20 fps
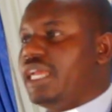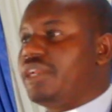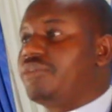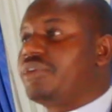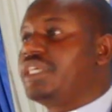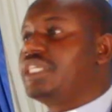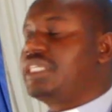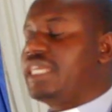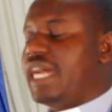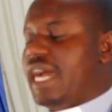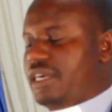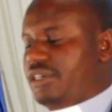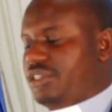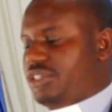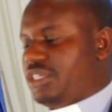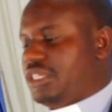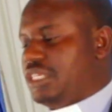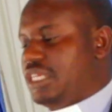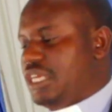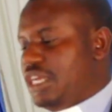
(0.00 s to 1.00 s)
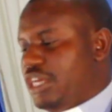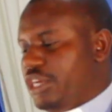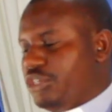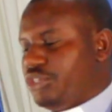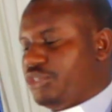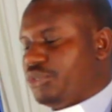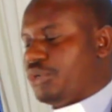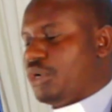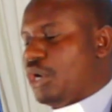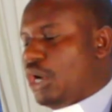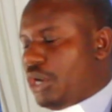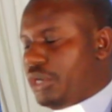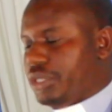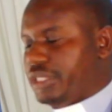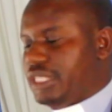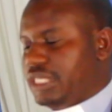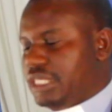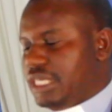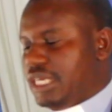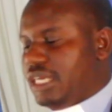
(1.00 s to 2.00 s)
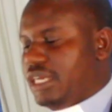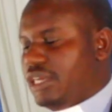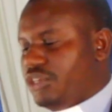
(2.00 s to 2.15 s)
and returns to God.